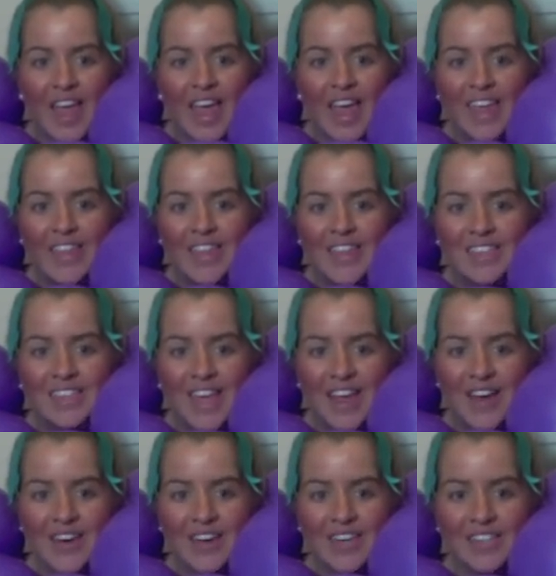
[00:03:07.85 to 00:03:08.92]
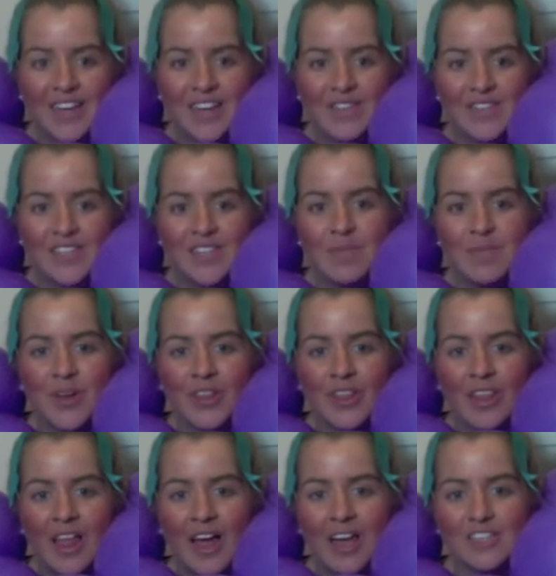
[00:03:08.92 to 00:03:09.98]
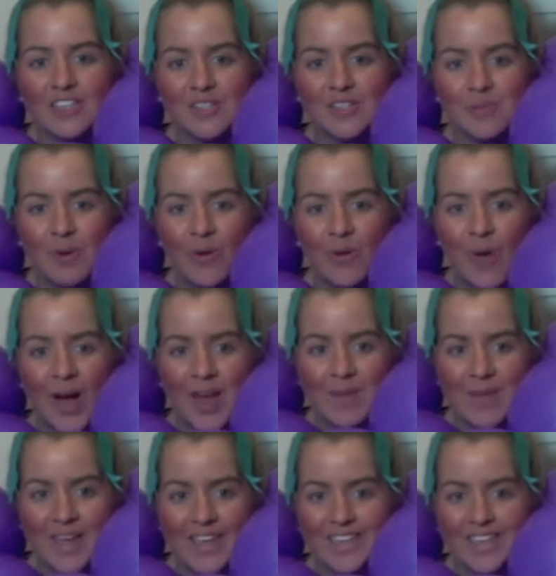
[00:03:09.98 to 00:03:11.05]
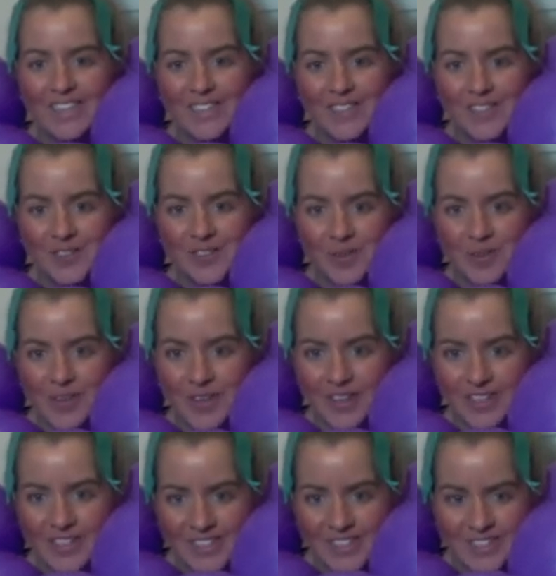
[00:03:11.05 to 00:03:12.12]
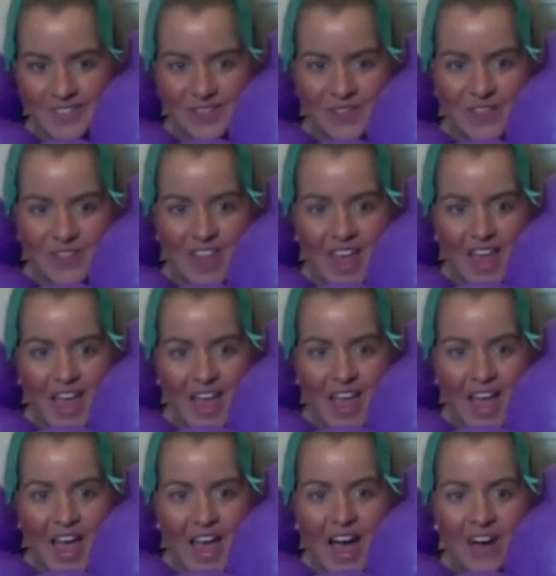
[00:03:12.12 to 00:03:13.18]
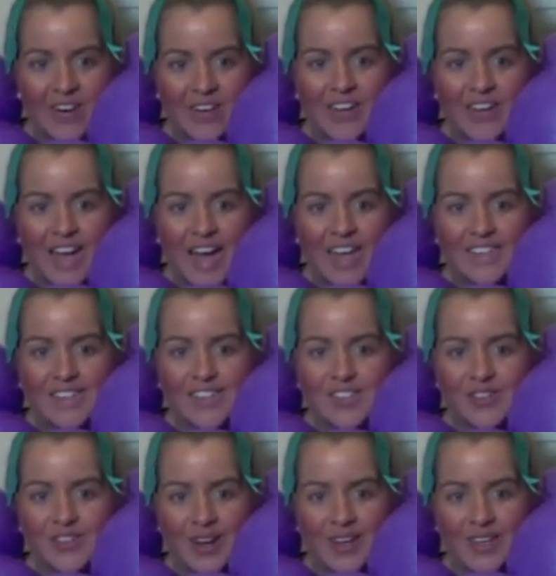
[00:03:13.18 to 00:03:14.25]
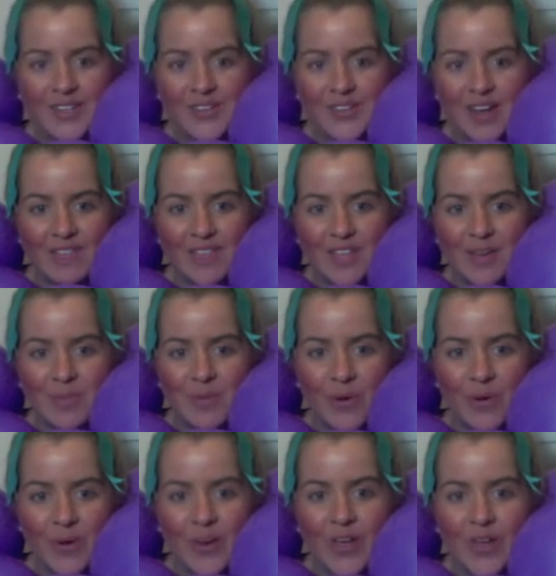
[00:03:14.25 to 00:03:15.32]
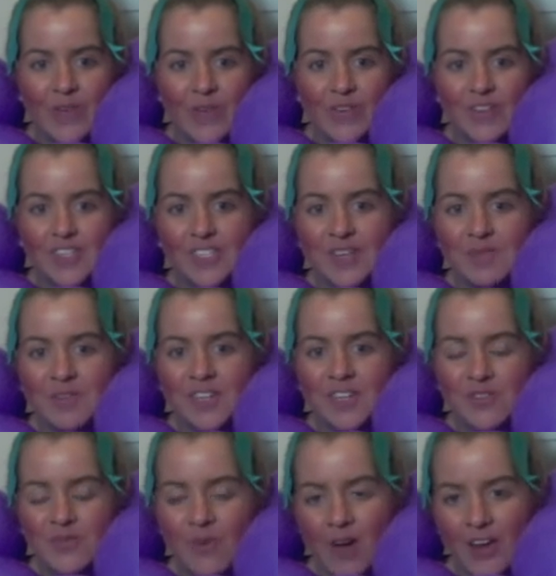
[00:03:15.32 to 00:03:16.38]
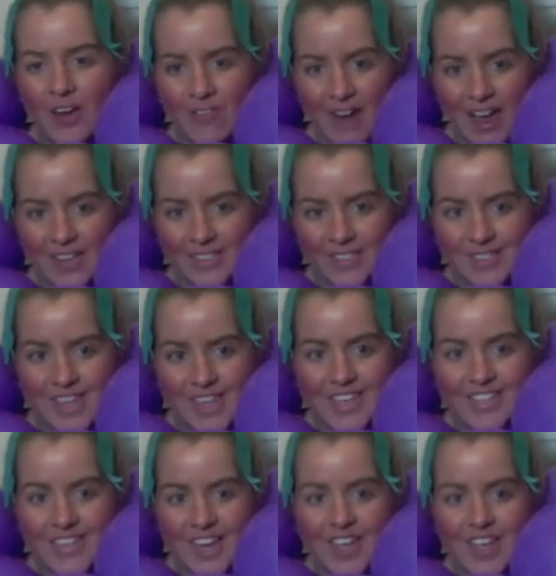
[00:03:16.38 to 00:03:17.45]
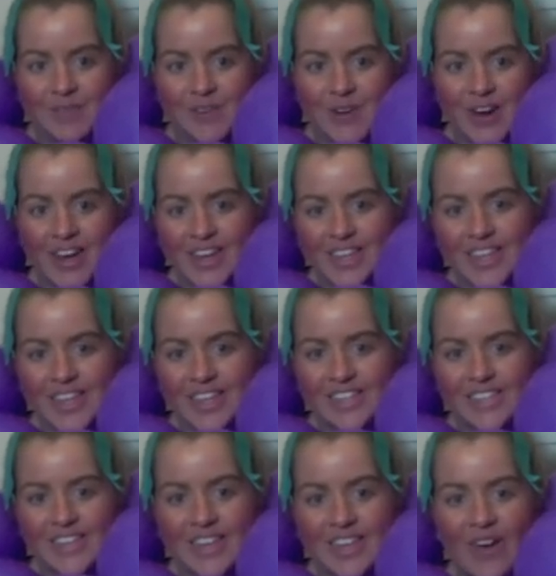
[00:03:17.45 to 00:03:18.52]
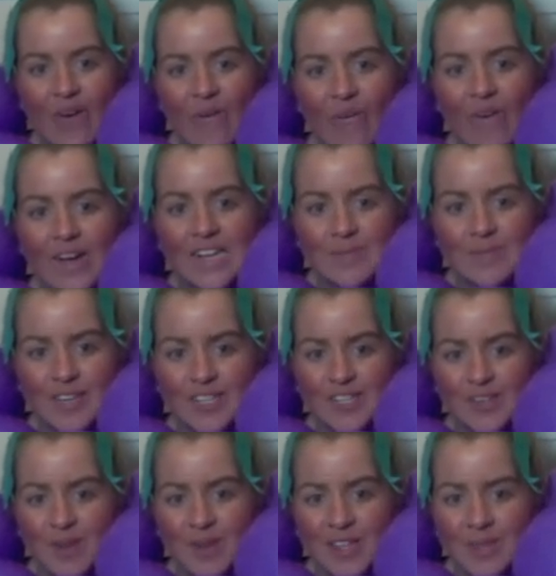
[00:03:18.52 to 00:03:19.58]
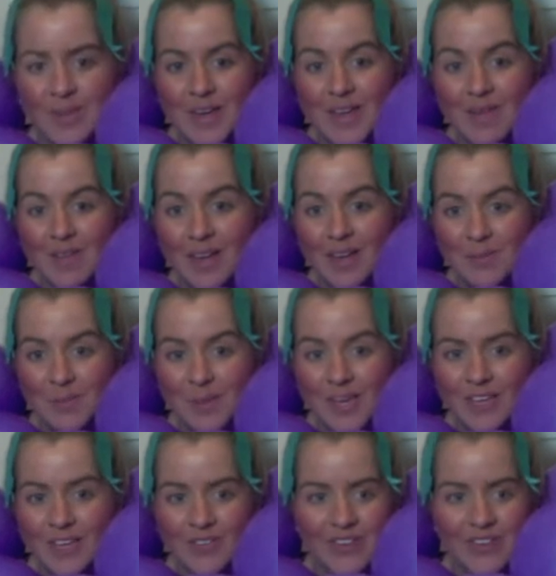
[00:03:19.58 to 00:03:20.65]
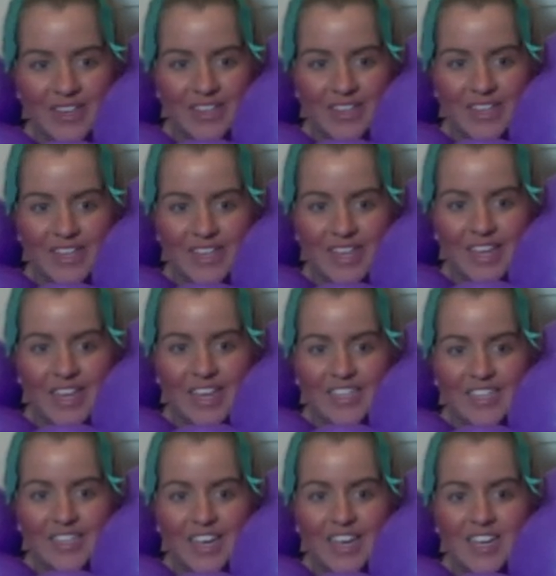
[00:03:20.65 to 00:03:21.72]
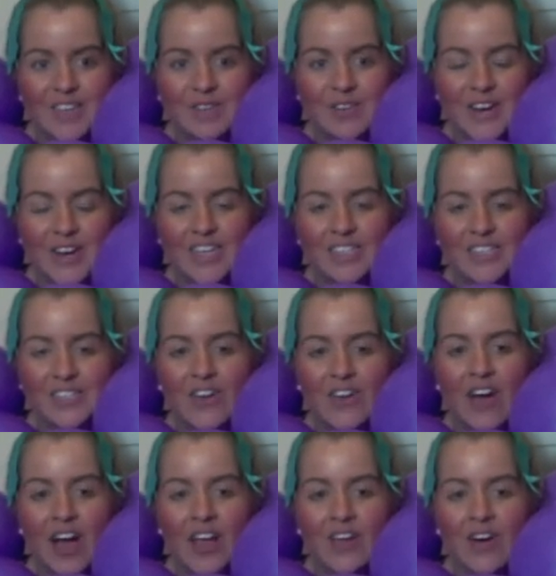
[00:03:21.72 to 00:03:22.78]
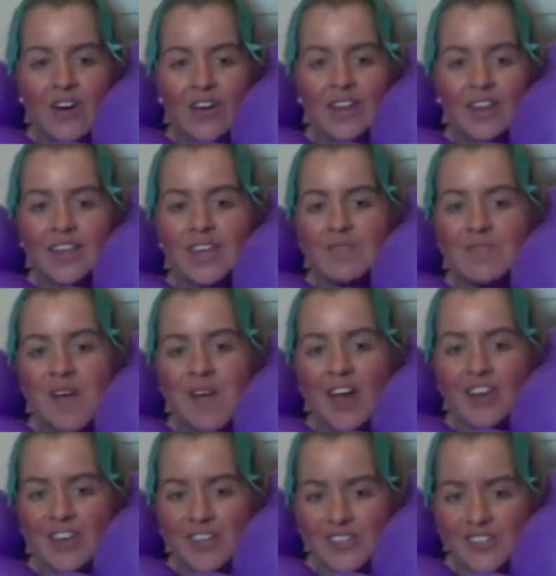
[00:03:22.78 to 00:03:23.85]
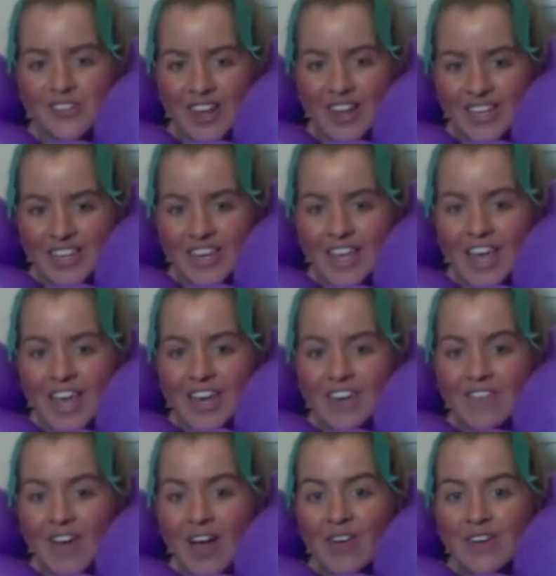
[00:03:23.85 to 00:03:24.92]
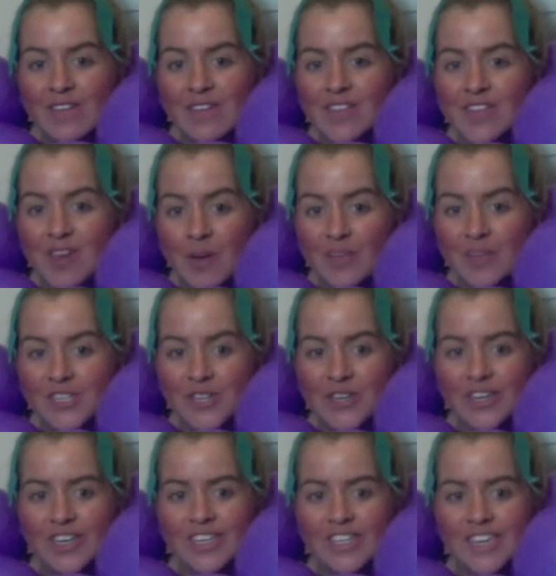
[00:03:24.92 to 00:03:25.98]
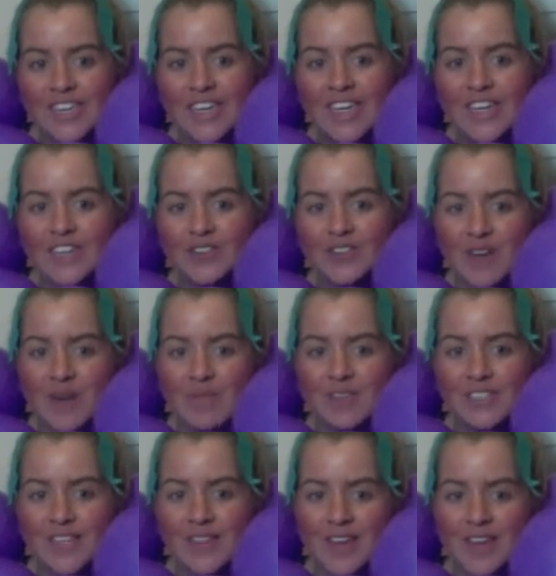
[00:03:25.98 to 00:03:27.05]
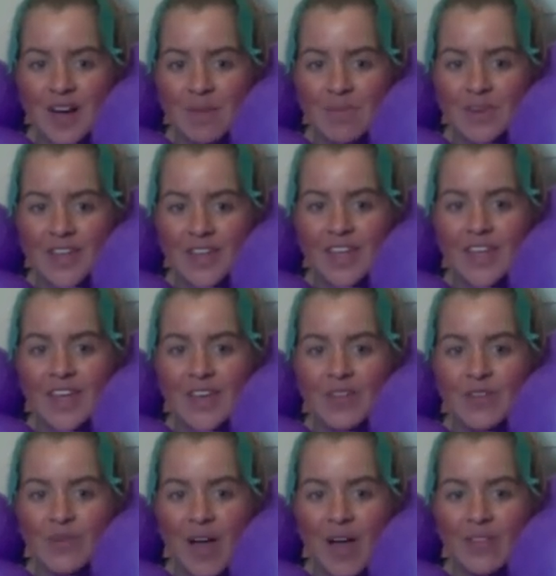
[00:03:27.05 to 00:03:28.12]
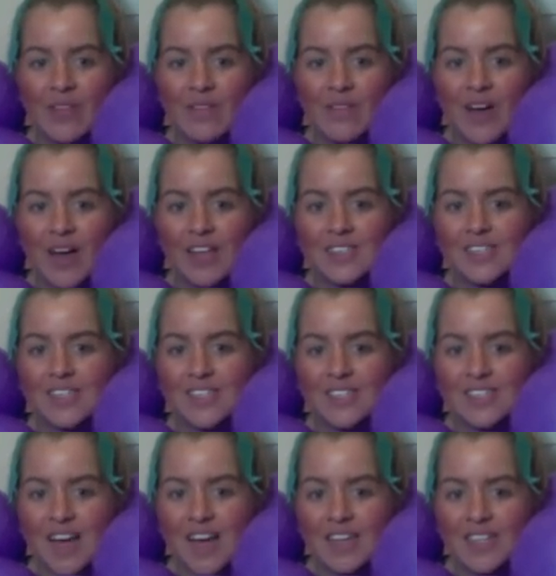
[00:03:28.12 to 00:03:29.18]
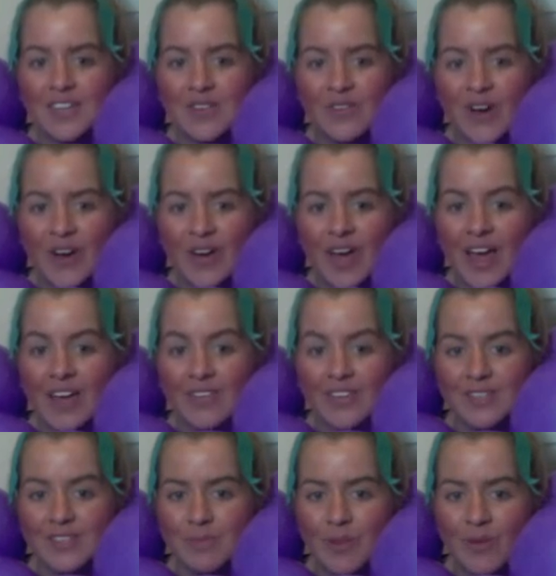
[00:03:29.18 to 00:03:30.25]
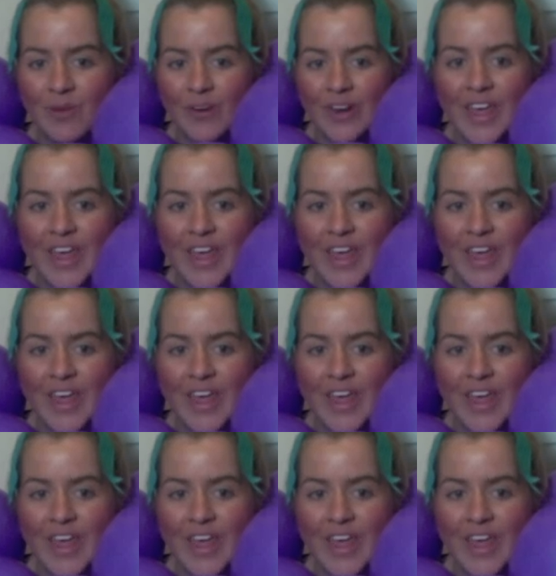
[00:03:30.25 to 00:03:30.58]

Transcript: In these areas I visited both large and small winemakers and distributors. However, as an Australian travelling abroad, when the subject of wine arises, Jacobs Creek is nearly always mentioned by the people I'm speaking with. Jacobs Creek is so iconically and proudly Australian, and if I were given the opportunity to represent the company throughout the vast and exciting world I have explored,